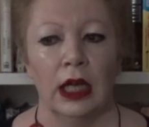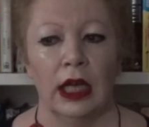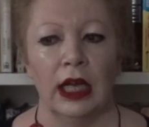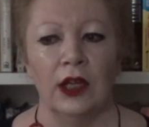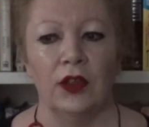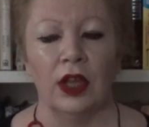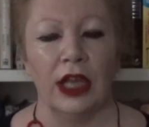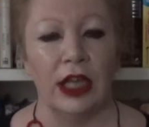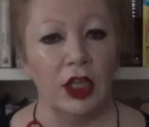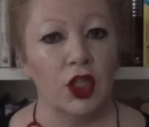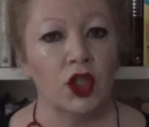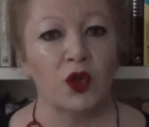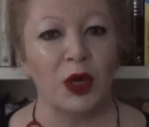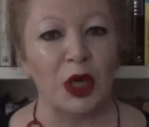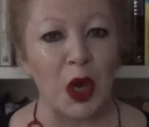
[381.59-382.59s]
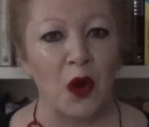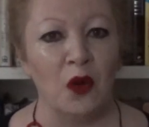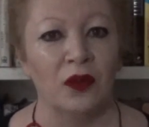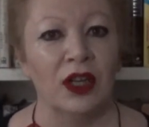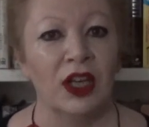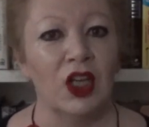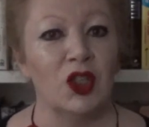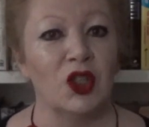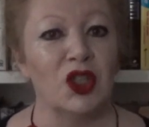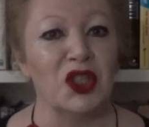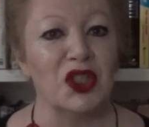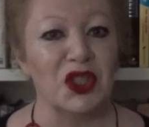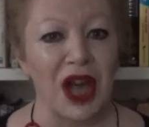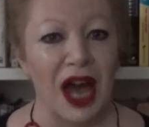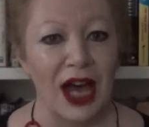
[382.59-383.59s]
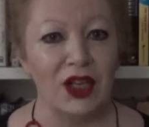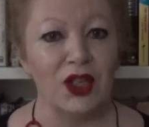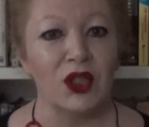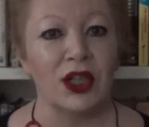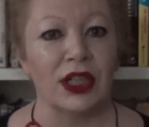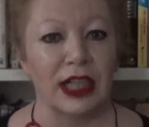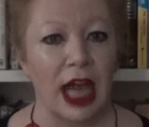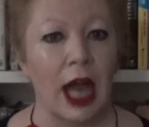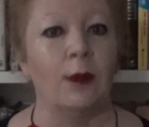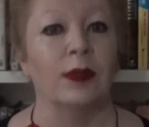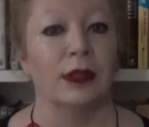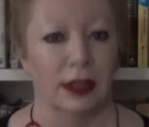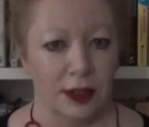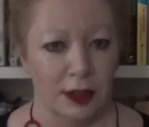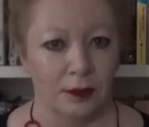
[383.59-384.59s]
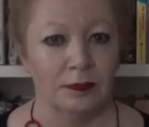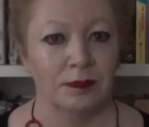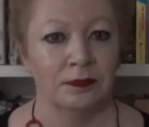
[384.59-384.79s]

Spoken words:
in the history of disaster capitalism.